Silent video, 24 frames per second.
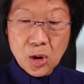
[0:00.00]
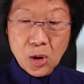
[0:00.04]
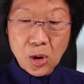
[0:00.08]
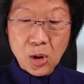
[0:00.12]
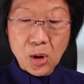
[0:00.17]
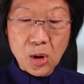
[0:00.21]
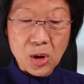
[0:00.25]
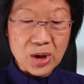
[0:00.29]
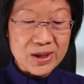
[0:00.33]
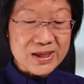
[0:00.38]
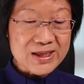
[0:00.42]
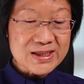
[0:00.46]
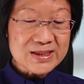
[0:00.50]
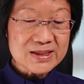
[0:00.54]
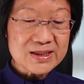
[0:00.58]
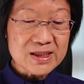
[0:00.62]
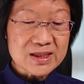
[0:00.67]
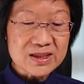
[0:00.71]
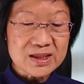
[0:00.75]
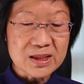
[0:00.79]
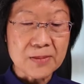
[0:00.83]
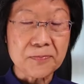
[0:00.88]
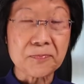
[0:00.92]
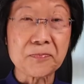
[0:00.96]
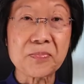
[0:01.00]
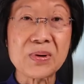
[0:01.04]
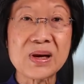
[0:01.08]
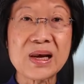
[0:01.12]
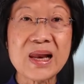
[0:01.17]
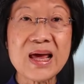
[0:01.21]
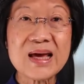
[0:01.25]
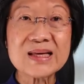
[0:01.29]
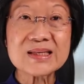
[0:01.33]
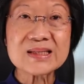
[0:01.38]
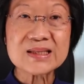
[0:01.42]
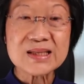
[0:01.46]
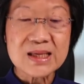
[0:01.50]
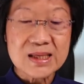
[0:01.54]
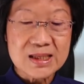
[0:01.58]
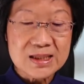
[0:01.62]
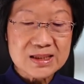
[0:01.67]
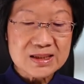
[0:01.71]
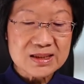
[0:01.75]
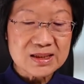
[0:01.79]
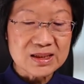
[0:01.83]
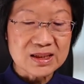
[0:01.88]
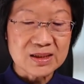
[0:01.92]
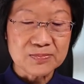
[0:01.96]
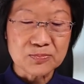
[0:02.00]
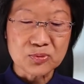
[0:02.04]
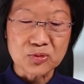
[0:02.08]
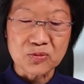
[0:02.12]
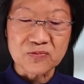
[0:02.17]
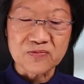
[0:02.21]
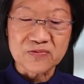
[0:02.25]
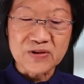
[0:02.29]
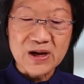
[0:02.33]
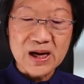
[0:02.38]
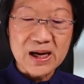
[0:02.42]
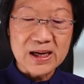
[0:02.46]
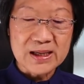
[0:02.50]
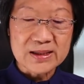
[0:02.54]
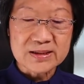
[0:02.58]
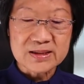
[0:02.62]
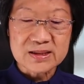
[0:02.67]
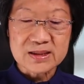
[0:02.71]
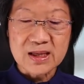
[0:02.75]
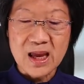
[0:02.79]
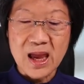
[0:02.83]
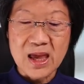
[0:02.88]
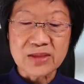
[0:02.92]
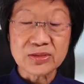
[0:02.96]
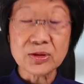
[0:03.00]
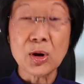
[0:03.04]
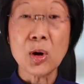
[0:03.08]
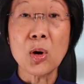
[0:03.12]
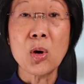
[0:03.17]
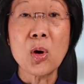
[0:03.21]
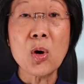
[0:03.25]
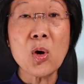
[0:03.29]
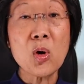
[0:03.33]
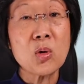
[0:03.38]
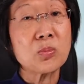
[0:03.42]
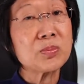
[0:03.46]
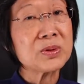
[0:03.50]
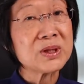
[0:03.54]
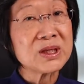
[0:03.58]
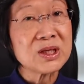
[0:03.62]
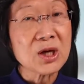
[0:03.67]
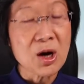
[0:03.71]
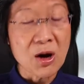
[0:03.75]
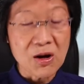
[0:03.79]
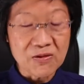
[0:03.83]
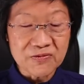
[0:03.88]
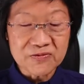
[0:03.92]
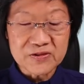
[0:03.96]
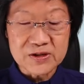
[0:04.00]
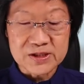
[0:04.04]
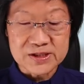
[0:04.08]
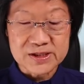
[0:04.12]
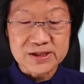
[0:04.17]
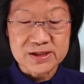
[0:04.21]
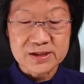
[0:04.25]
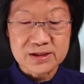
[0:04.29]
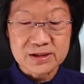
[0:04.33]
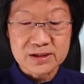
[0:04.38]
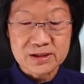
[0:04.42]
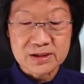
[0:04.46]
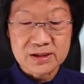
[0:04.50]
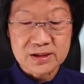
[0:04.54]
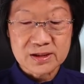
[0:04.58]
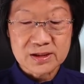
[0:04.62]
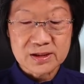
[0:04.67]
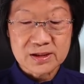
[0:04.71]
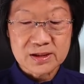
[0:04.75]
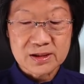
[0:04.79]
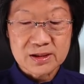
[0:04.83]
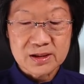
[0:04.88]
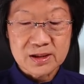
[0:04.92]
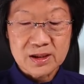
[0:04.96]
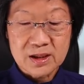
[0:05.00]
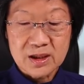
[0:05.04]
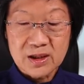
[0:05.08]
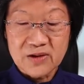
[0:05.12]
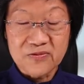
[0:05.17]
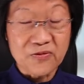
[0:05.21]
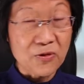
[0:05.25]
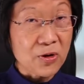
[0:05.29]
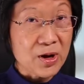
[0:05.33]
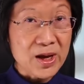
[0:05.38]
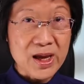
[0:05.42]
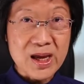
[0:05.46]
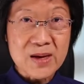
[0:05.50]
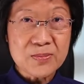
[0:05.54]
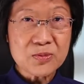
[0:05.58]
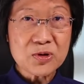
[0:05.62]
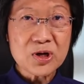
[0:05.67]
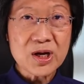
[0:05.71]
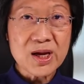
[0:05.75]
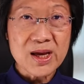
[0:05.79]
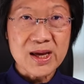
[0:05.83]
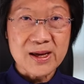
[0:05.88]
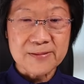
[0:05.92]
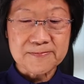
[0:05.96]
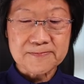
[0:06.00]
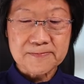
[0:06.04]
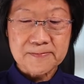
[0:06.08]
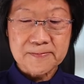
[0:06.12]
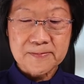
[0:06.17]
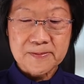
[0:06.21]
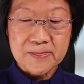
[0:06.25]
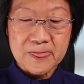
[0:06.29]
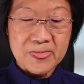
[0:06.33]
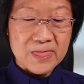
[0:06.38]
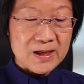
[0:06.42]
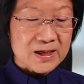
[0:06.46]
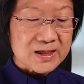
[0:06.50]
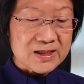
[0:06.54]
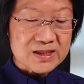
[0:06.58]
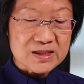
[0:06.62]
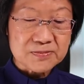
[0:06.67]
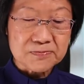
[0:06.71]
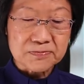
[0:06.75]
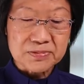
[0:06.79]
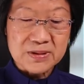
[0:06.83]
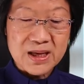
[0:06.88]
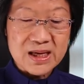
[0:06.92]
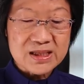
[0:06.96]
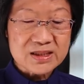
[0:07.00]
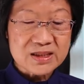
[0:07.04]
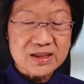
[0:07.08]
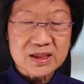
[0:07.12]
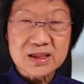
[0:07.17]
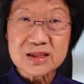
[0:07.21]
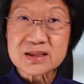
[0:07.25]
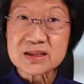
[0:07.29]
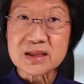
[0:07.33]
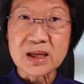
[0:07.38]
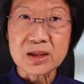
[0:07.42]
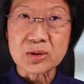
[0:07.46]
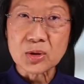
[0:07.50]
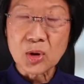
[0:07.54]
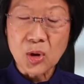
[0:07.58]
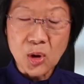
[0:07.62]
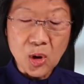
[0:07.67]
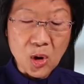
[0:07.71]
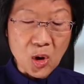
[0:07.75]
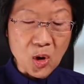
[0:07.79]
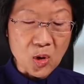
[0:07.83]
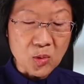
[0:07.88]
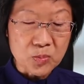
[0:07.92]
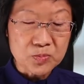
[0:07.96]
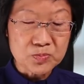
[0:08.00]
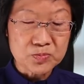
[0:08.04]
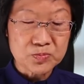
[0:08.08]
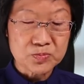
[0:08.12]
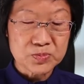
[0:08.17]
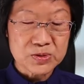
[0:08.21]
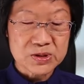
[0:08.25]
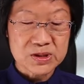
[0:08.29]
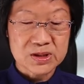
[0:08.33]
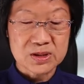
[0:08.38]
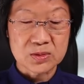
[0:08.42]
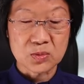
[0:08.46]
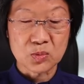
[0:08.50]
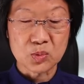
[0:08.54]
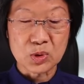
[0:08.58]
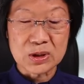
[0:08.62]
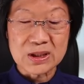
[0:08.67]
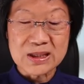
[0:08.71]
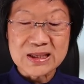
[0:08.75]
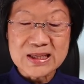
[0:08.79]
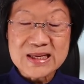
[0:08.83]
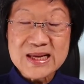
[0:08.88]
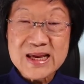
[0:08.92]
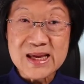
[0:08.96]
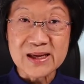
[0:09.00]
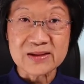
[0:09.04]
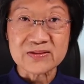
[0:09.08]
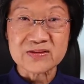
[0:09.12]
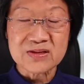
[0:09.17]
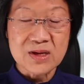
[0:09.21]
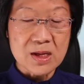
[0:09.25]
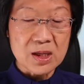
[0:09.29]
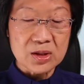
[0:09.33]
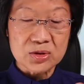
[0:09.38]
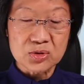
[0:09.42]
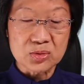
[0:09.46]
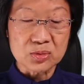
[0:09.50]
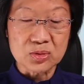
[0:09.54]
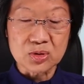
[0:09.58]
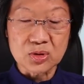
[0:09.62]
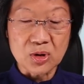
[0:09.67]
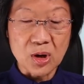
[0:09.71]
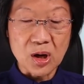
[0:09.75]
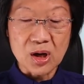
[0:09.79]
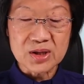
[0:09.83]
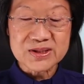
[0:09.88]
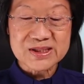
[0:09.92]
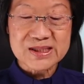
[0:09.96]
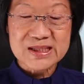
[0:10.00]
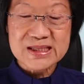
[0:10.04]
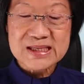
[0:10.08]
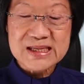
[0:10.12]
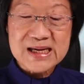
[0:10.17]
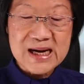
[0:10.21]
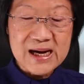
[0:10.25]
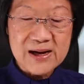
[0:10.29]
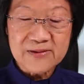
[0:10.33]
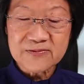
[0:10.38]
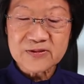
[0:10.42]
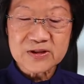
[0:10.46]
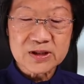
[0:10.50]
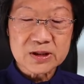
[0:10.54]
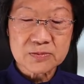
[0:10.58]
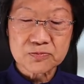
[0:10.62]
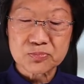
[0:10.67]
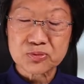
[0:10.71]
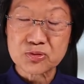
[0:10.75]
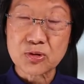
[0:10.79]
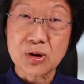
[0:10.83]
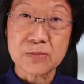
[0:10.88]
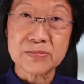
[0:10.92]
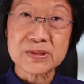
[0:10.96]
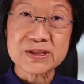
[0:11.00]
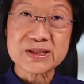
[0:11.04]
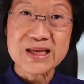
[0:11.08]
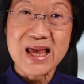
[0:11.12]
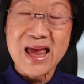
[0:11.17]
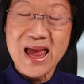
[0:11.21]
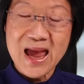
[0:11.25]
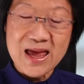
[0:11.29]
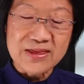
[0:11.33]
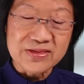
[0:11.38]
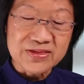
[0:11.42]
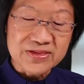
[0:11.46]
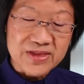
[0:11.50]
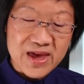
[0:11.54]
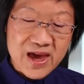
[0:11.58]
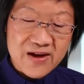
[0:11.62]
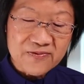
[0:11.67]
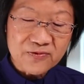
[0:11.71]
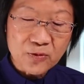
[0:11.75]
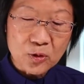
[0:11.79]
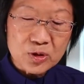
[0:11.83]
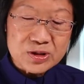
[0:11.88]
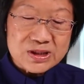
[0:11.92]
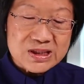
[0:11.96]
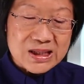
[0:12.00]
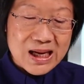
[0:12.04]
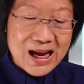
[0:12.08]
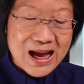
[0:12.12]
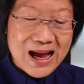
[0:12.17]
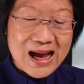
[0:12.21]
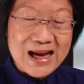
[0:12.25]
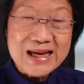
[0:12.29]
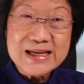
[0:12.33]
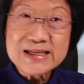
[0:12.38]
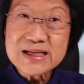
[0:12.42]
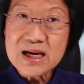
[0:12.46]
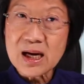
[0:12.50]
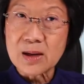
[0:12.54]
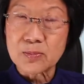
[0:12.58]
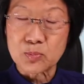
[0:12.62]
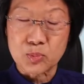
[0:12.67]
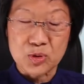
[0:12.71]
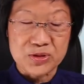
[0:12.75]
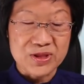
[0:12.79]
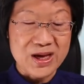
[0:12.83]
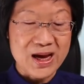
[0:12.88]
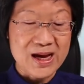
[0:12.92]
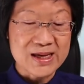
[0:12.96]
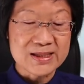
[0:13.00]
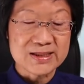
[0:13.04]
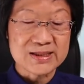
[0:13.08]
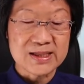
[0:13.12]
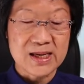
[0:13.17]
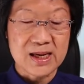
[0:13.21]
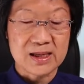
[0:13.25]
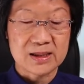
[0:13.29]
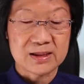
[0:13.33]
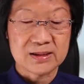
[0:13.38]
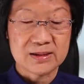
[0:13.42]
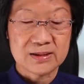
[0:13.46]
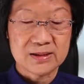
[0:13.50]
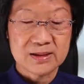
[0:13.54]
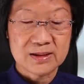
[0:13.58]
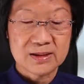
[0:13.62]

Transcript: Or is it the blessings He provides and the hope He offers? For Abraham, his blessings and hope were linked to God's covenant promise and therefore tied up with Isaac.